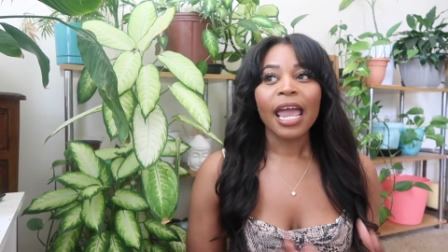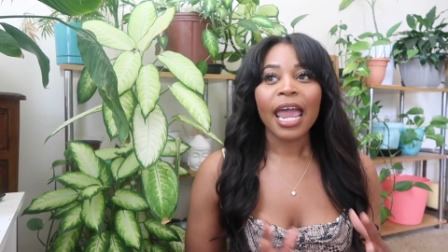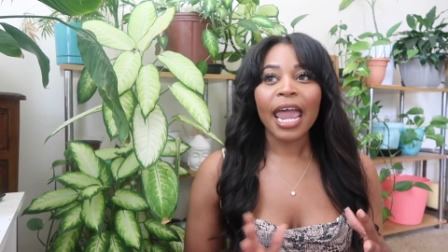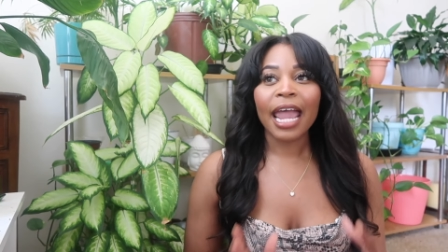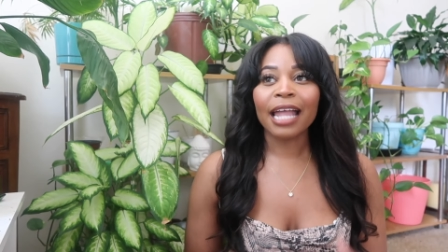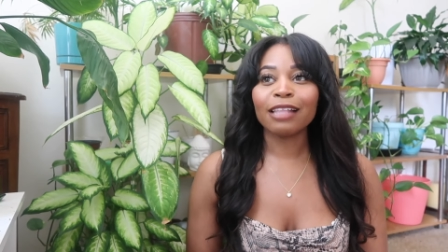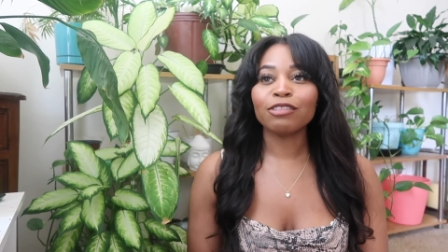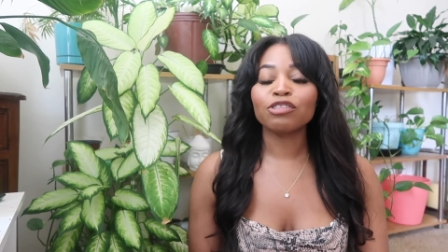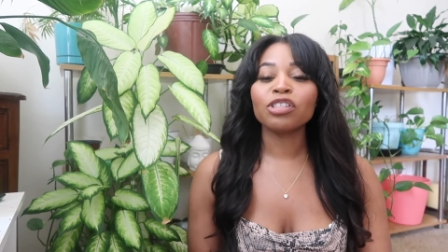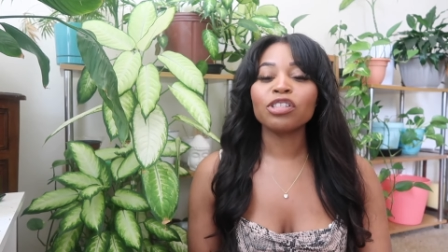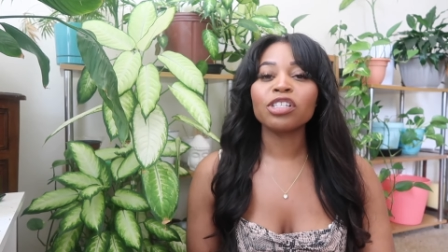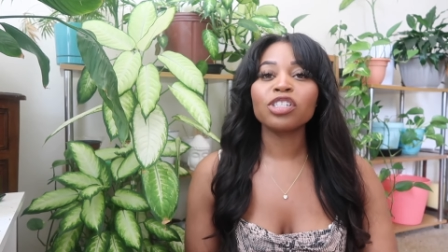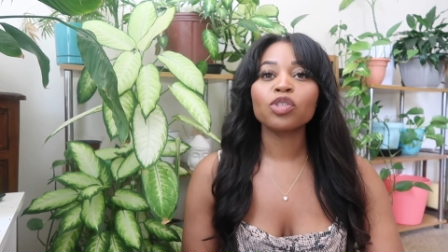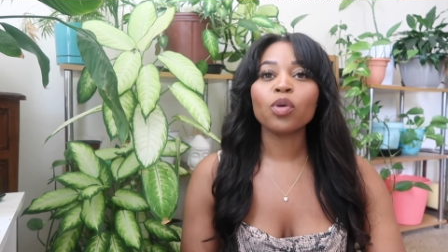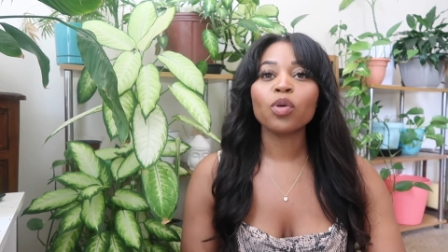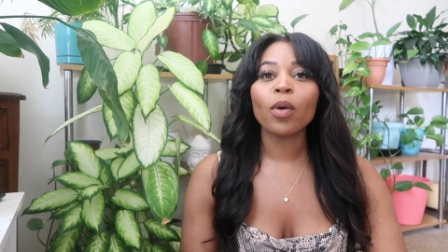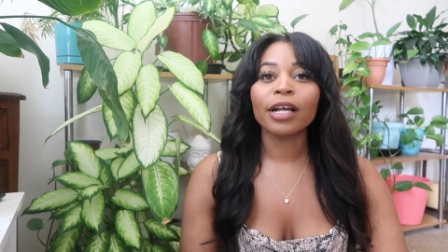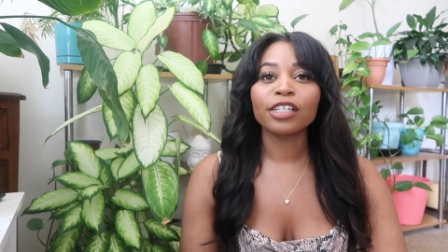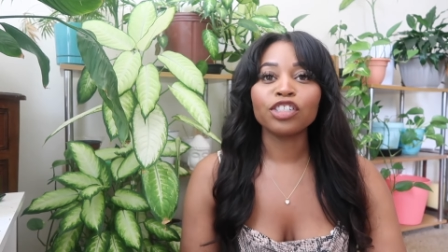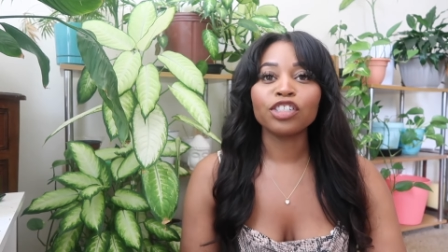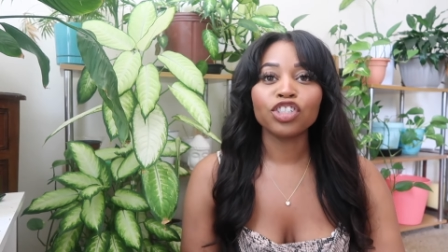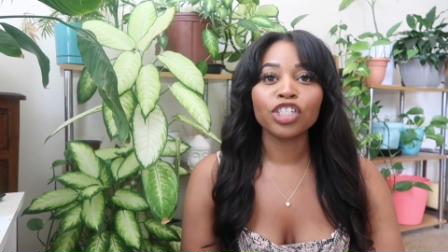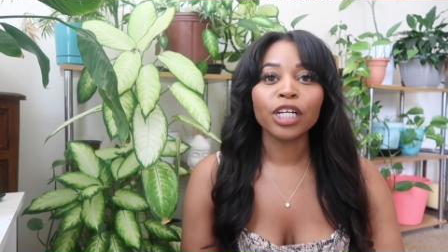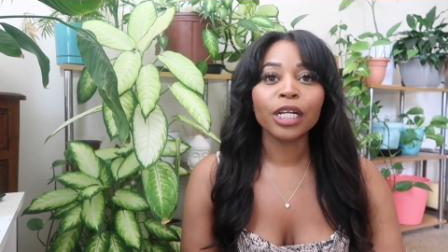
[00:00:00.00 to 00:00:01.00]
Answer this
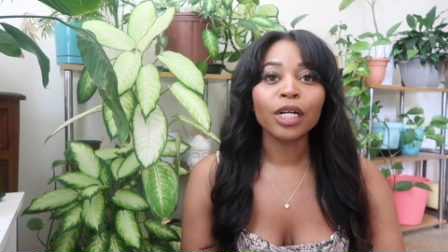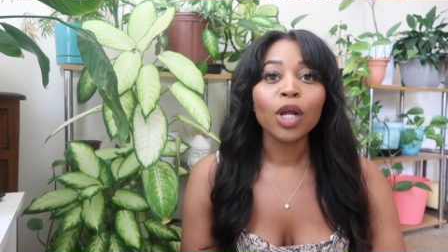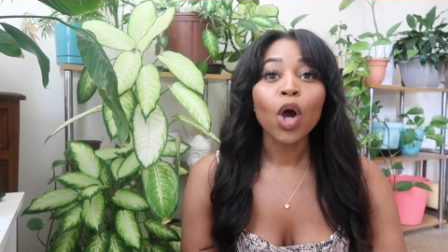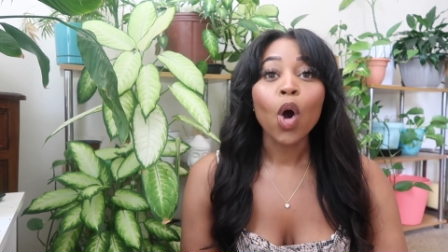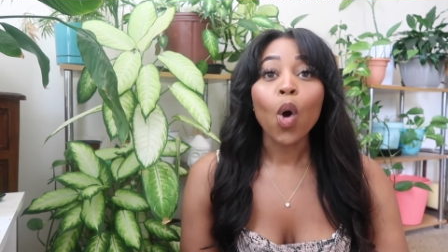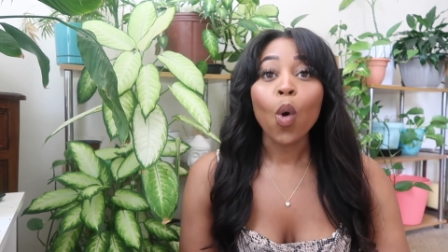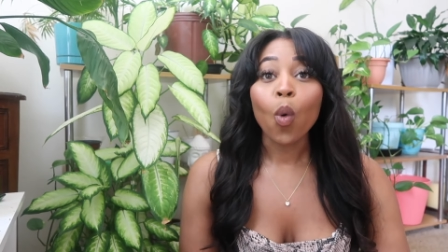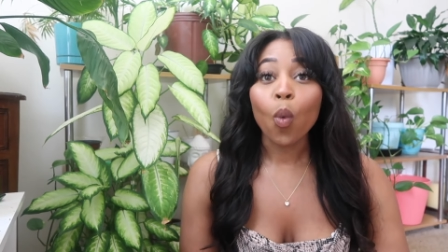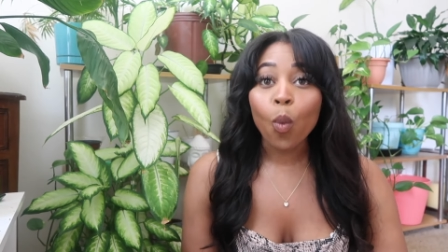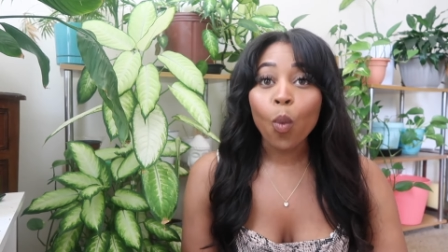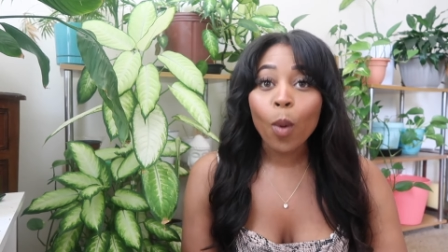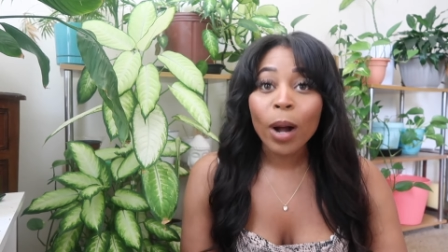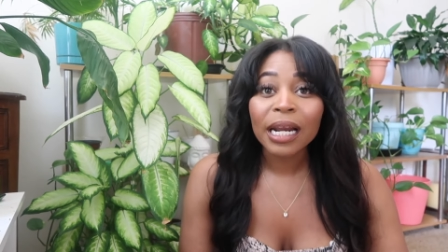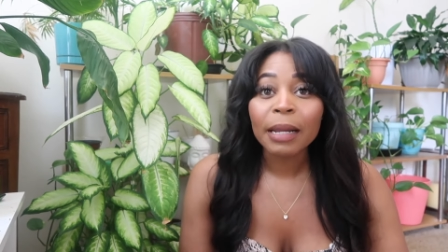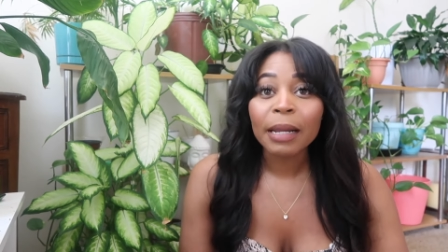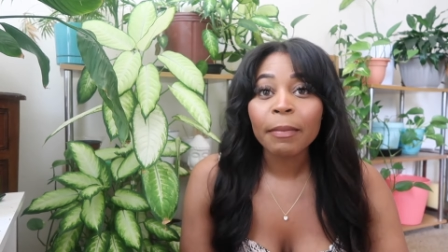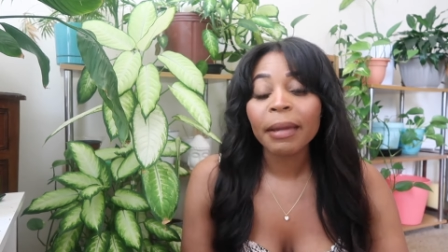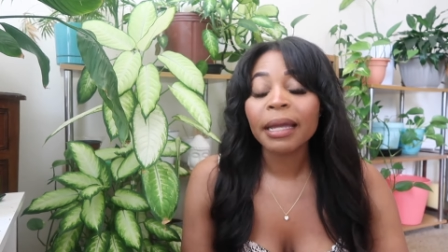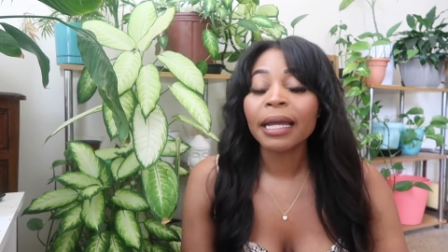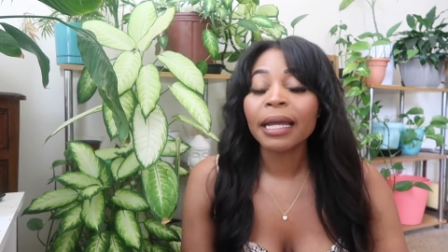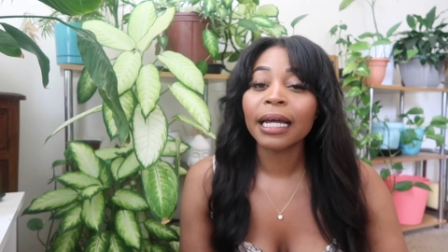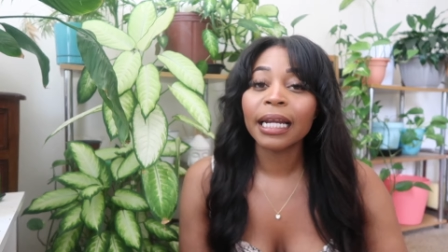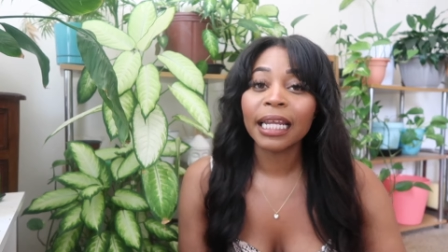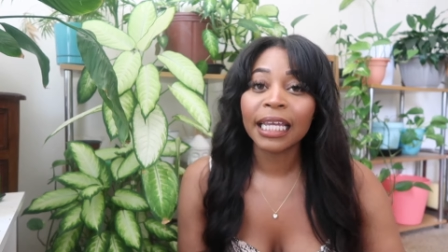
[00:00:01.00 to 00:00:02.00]
question. What am
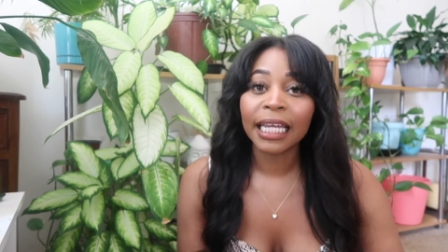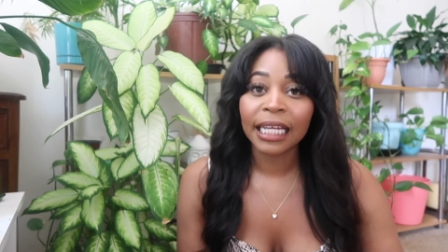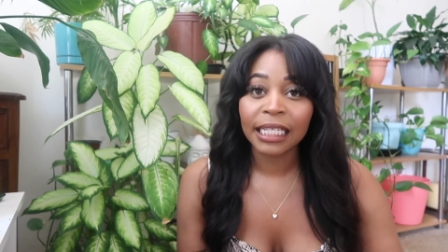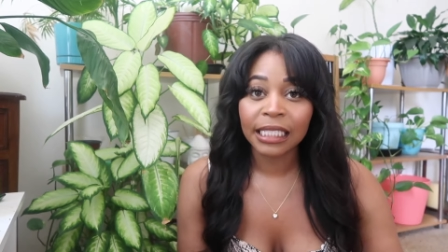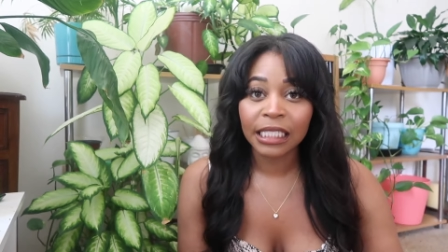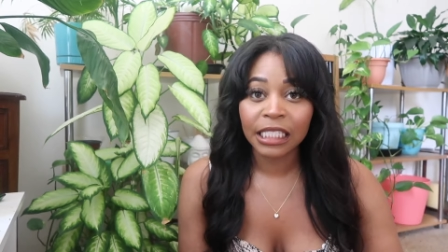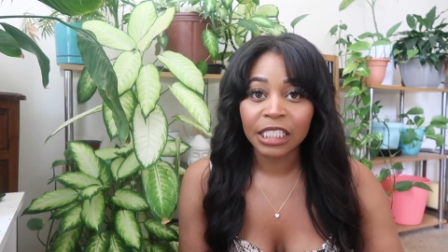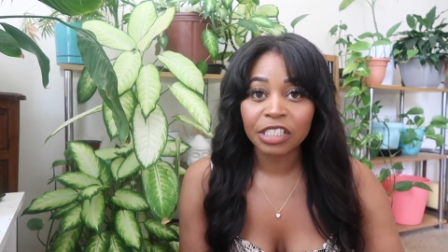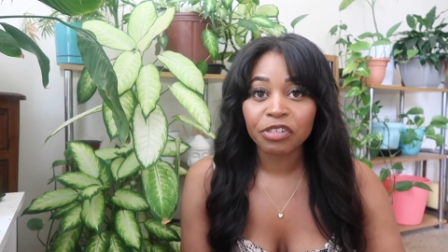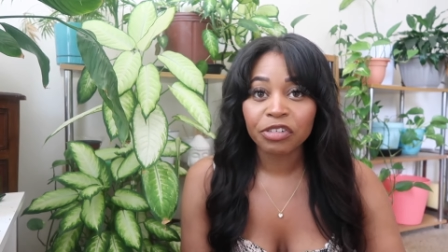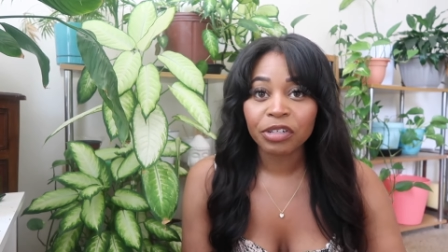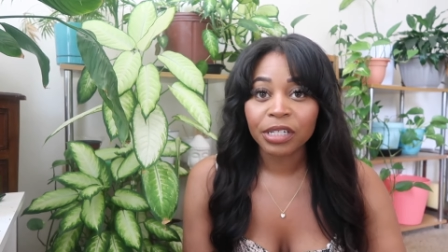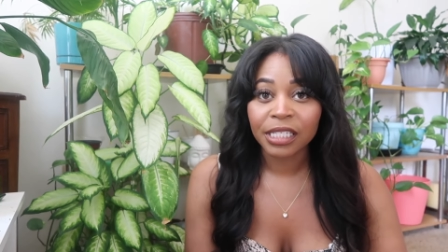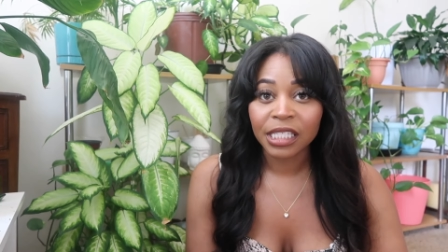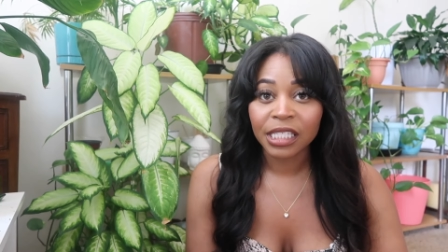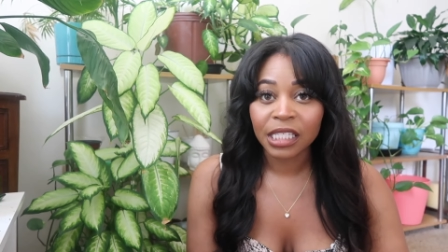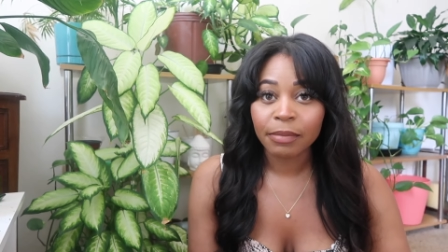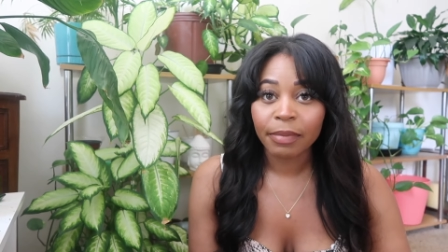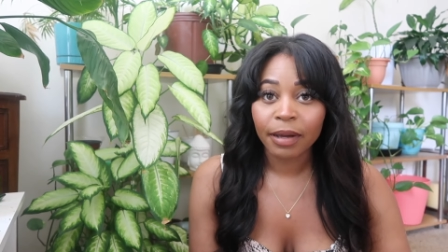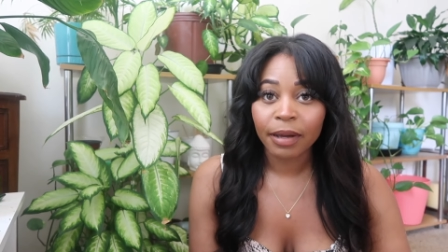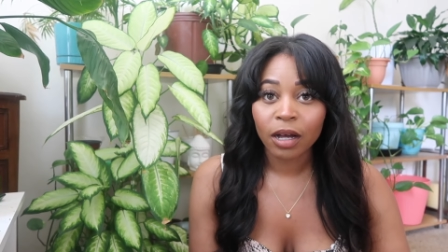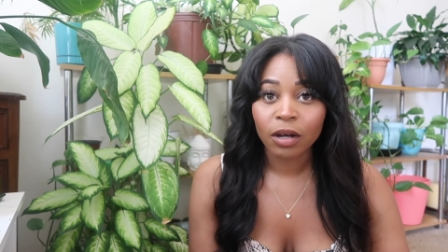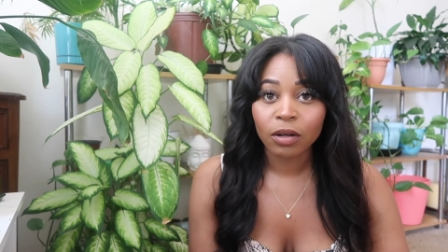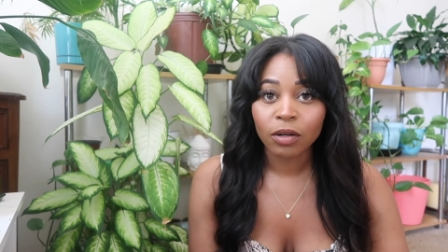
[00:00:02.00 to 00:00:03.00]
I going to get serious
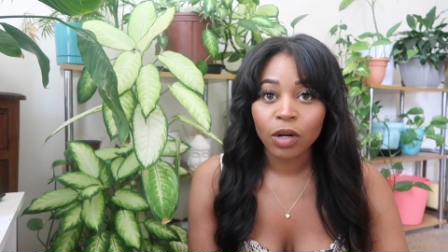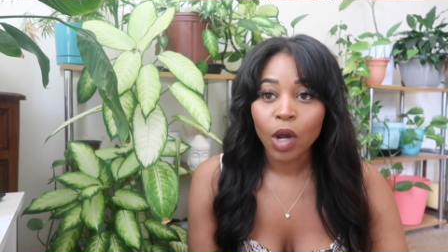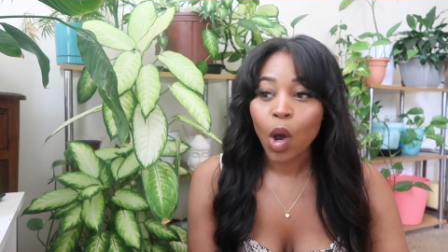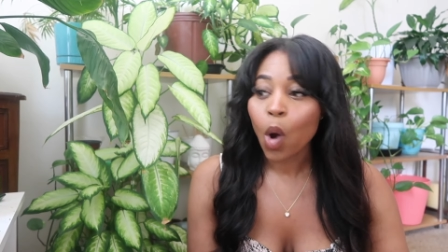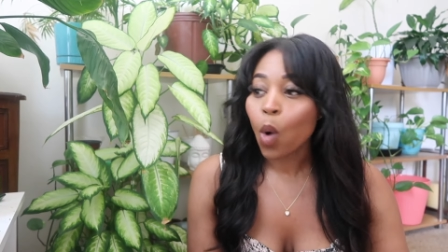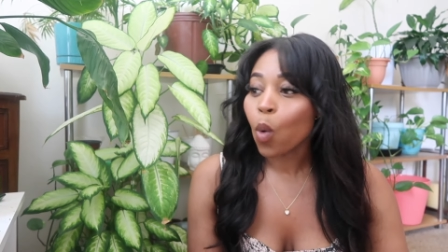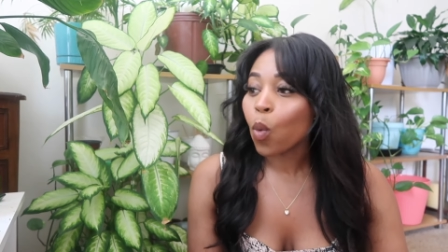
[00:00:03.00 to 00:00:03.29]
about?